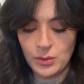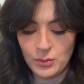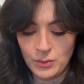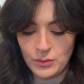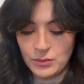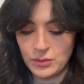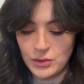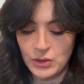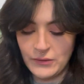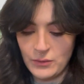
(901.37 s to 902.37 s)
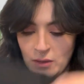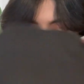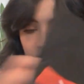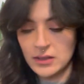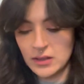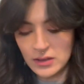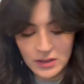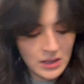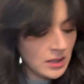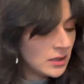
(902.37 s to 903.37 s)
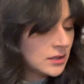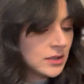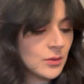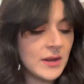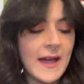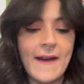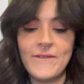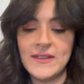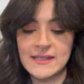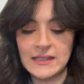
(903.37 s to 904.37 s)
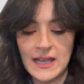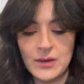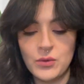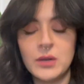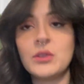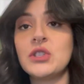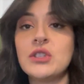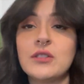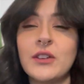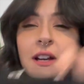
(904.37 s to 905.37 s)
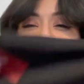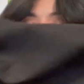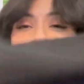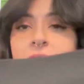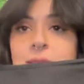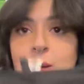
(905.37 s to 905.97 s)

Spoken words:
two different ones. So we have this light one, which is just for cutting. It's by